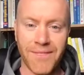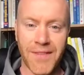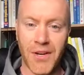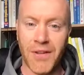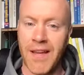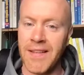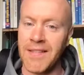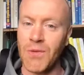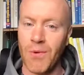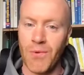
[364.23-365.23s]
You know, and this
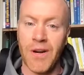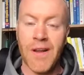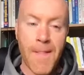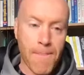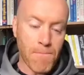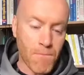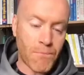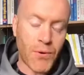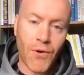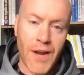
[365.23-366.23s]
is where we're
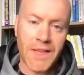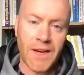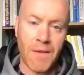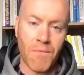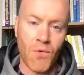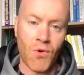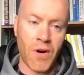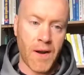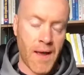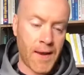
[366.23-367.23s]
progressing a lot
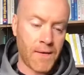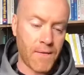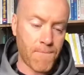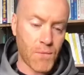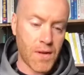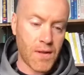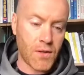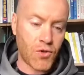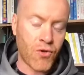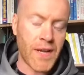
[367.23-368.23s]
more and
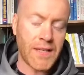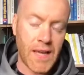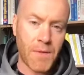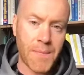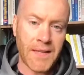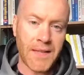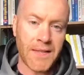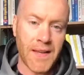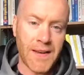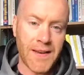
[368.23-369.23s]
trying to keep the basics
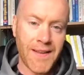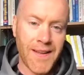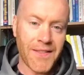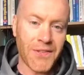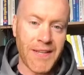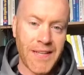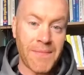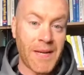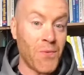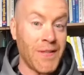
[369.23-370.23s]
in. There's a little
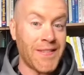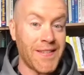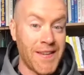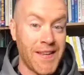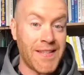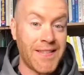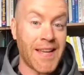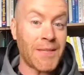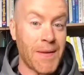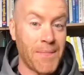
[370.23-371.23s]
bit of wants and needs.
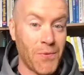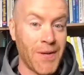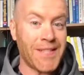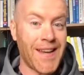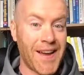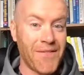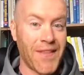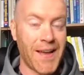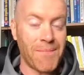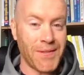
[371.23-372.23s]
Yes, people want to have
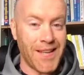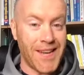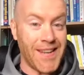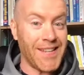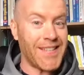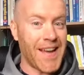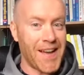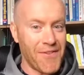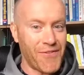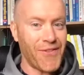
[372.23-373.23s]
that, but they need to
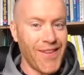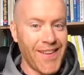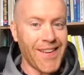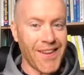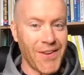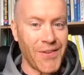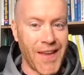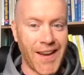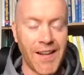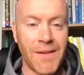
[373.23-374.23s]
have, you know,
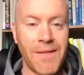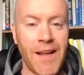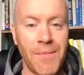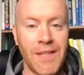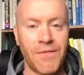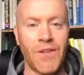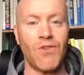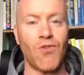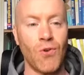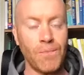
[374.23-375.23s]
that little element of
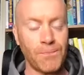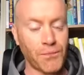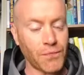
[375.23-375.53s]
control.